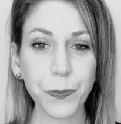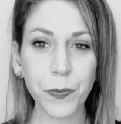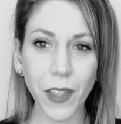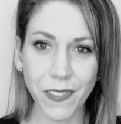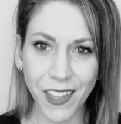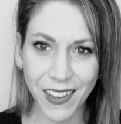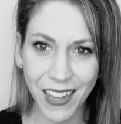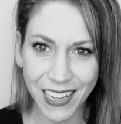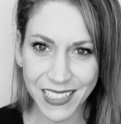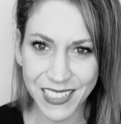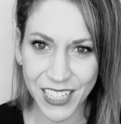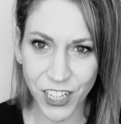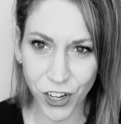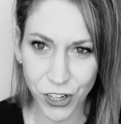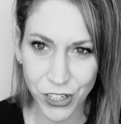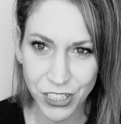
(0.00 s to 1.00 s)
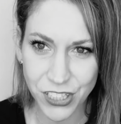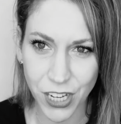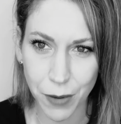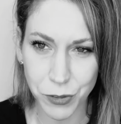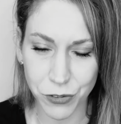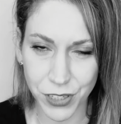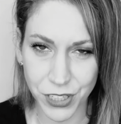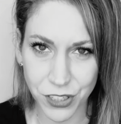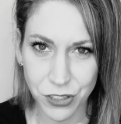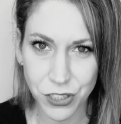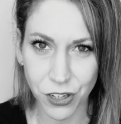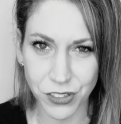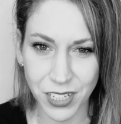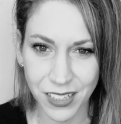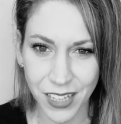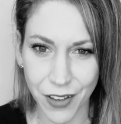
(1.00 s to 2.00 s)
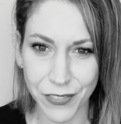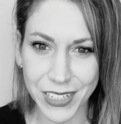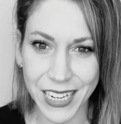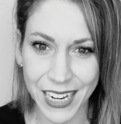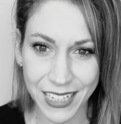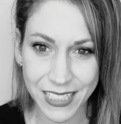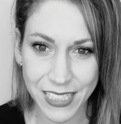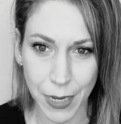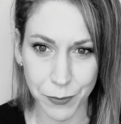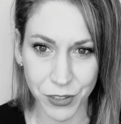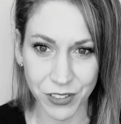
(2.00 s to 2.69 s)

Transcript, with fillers: The next thing you're going to stop doing as you start to love and accept